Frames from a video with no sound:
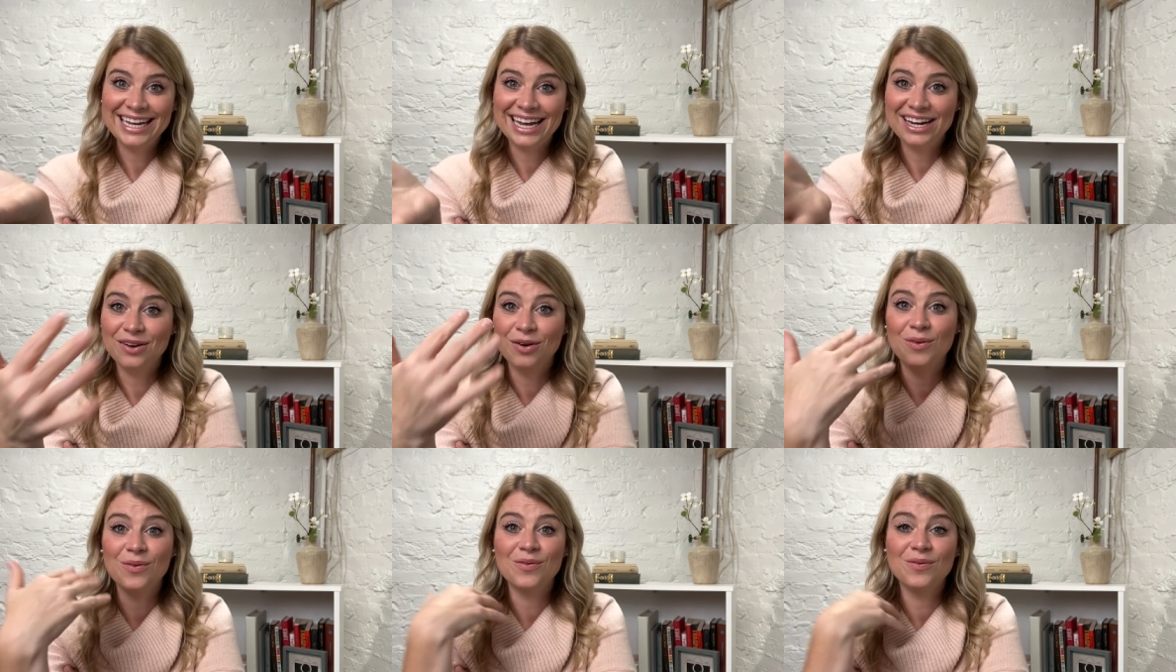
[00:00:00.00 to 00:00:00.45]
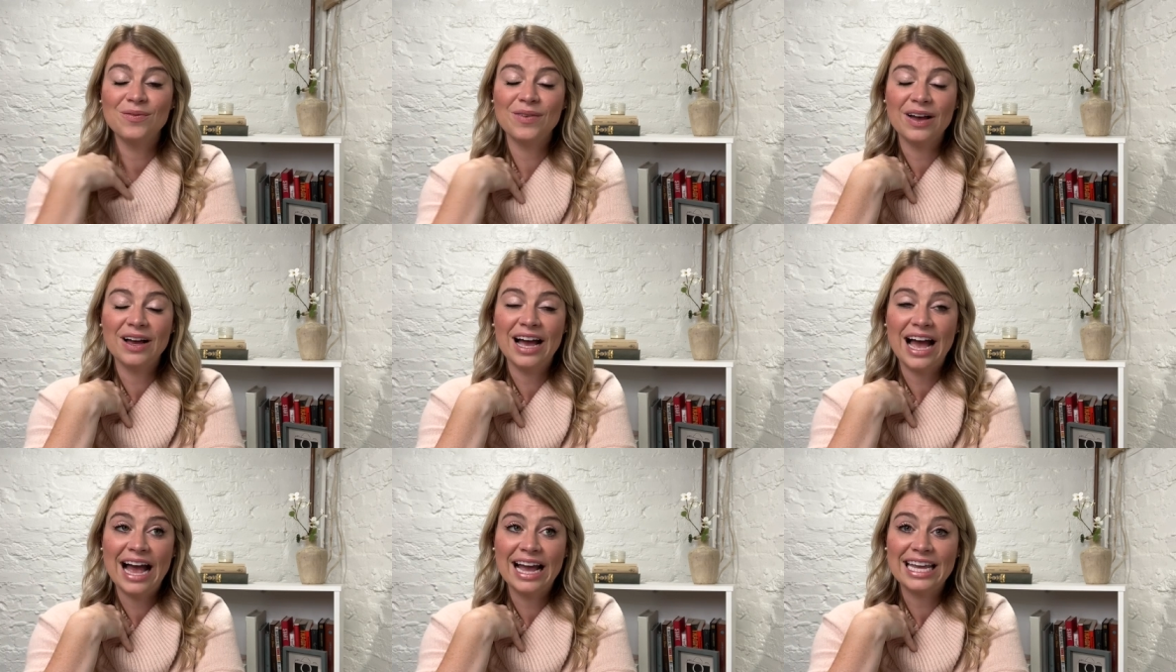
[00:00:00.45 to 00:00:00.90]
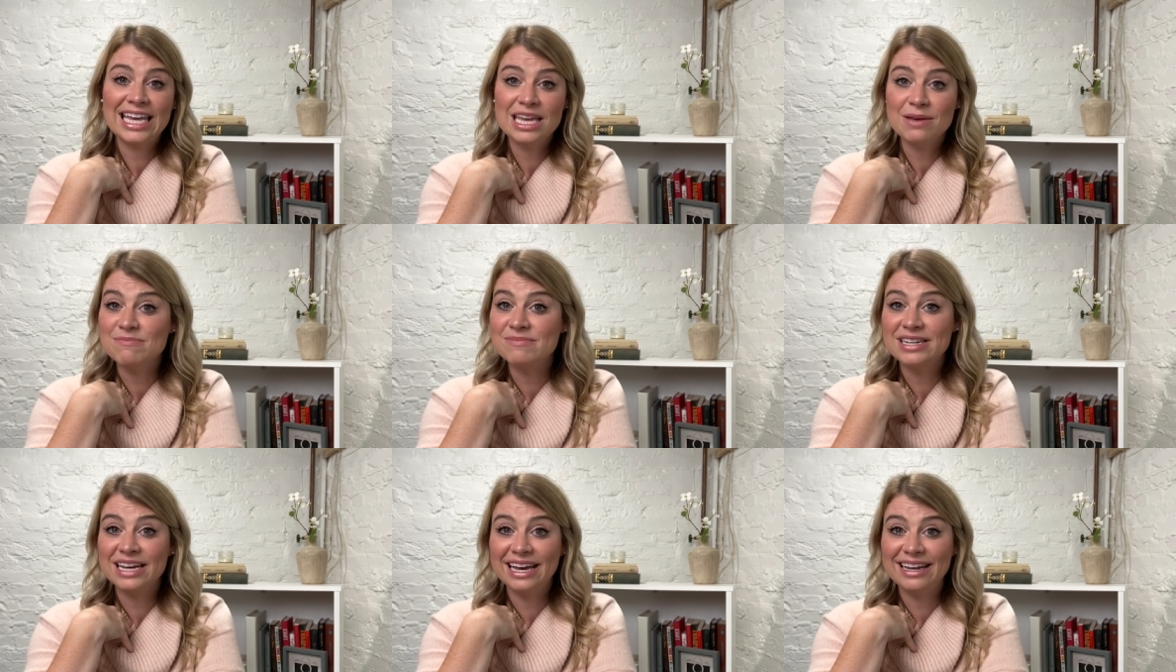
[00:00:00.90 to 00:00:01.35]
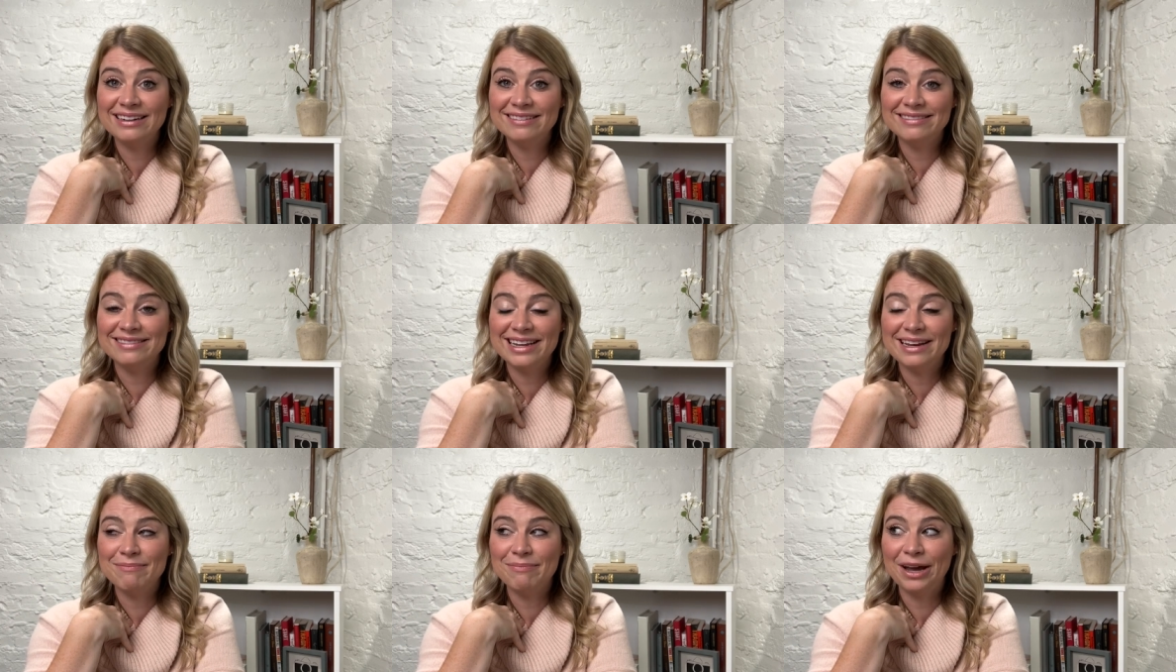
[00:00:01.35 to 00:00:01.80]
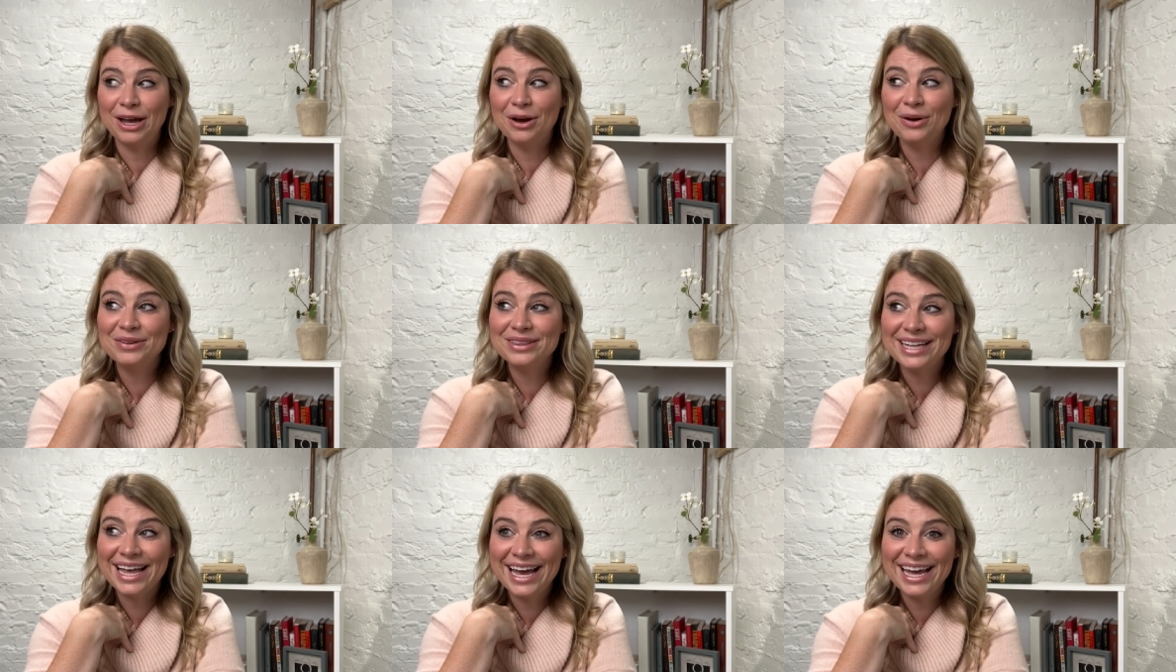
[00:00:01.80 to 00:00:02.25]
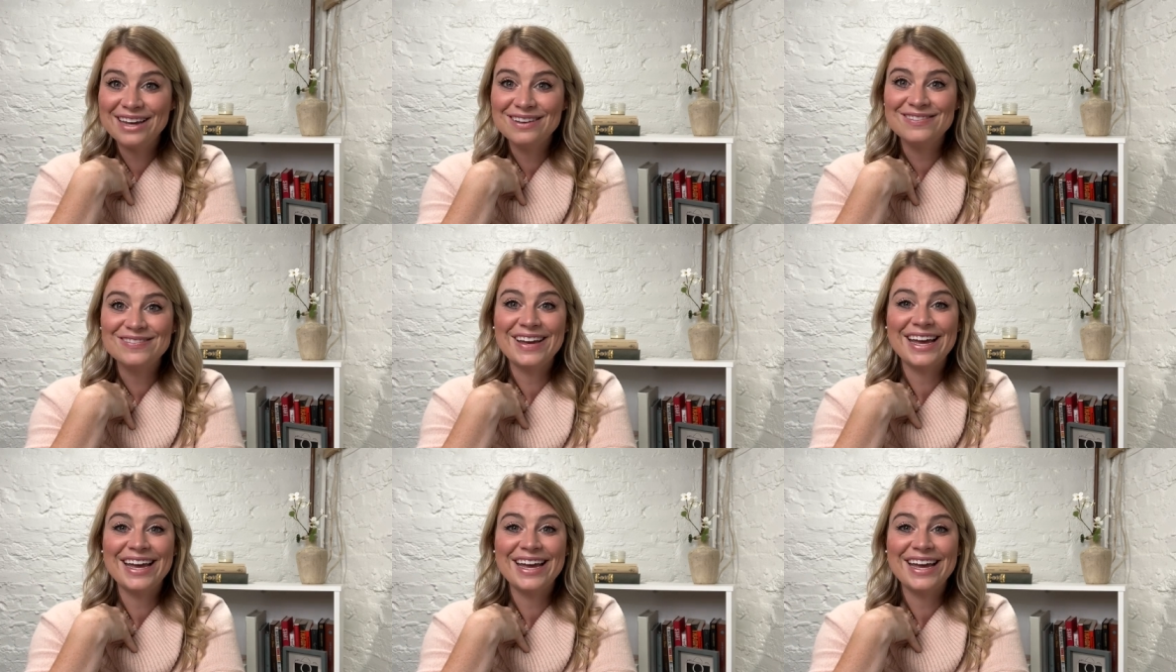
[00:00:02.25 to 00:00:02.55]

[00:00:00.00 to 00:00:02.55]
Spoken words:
I don't keep debt in my own life.